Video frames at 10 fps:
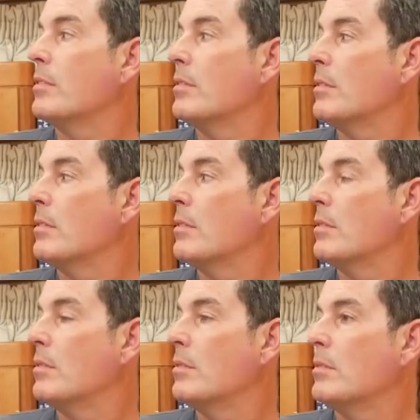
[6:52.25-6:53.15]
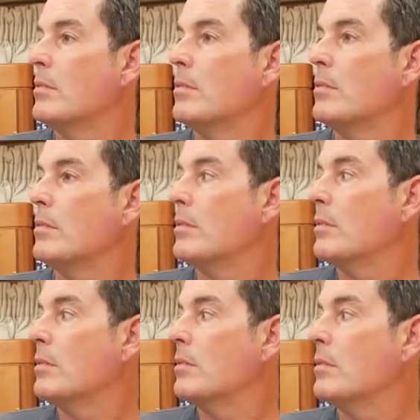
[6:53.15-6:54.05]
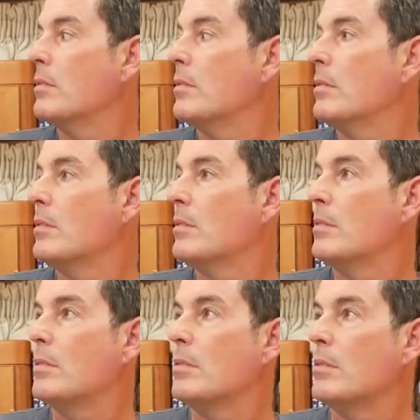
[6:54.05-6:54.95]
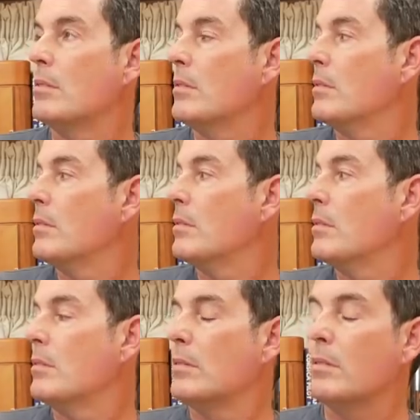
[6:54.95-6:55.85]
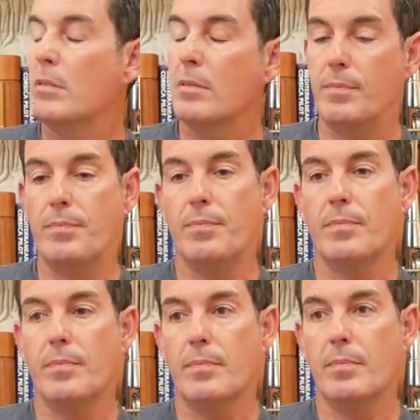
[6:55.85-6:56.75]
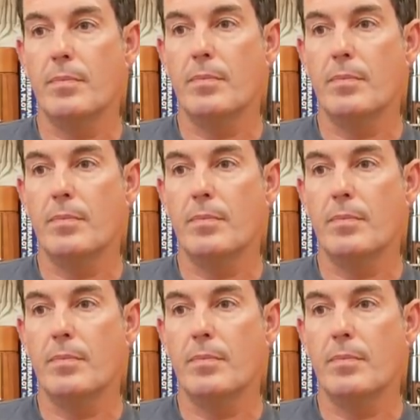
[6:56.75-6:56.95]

The person shown says nothing.